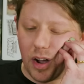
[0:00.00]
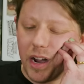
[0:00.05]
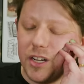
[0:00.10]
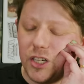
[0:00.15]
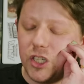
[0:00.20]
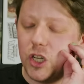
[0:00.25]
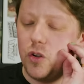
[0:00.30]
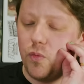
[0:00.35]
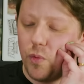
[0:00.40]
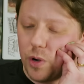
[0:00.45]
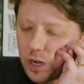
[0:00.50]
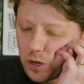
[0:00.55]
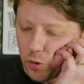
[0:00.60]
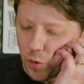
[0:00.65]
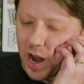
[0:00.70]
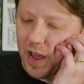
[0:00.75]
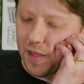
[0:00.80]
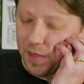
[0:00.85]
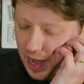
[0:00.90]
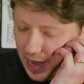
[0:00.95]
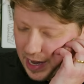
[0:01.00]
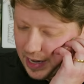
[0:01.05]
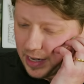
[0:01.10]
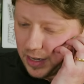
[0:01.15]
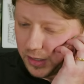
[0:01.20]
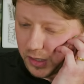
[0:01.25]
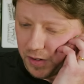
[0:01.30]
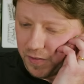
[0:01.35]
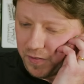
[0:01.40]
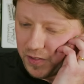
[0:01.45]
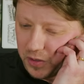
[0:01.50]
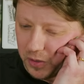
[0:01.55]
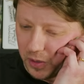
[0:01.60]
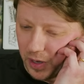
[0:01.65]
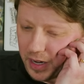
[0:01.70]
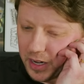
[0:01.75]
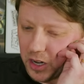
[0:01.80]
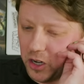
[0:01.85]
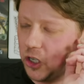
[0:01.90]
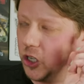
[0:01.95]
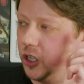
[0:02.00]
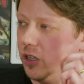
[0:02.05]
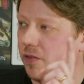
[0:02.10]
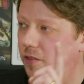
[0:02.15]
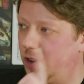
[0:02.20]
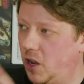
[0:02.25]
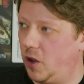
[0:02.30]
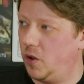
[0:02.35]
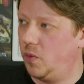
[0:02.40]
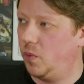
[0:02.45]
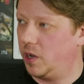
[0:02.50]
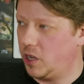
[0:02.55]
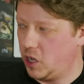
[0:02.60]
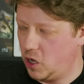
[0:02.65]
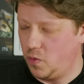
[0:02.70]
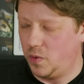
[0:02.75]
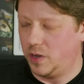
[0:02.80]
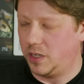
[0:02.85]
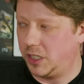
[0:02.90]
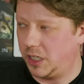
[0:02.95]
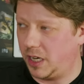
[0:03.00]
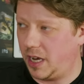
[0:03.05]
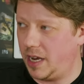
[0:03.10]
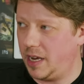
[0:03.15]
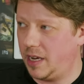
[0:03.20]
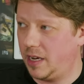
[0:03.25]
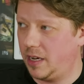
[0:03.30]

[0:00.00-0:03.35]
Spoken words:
I do regret that because I feel like I should have known what you would say.